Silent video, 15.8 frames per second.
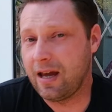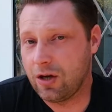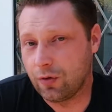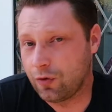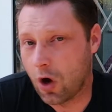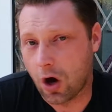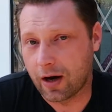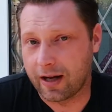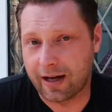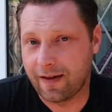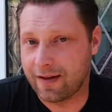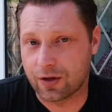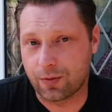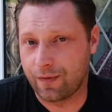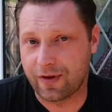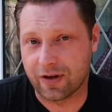you're not going to get
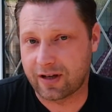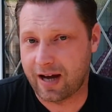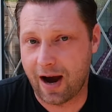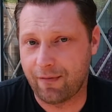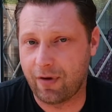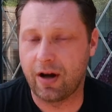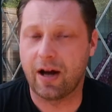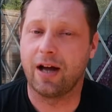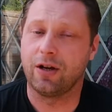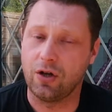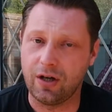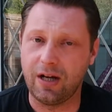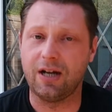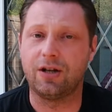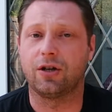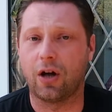this with this camera, and you
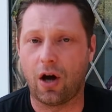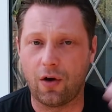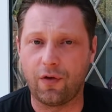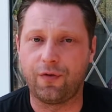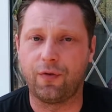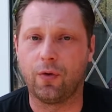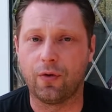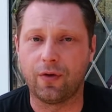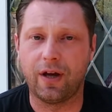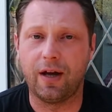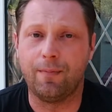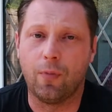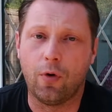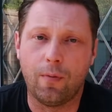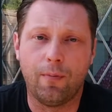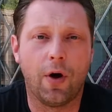need to go for the
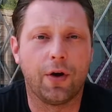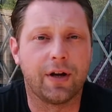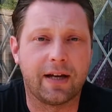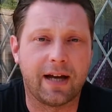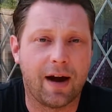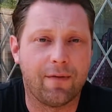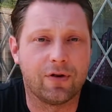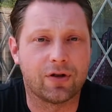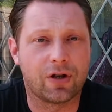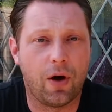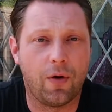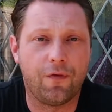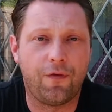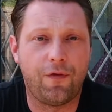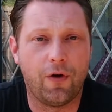more modern cameras going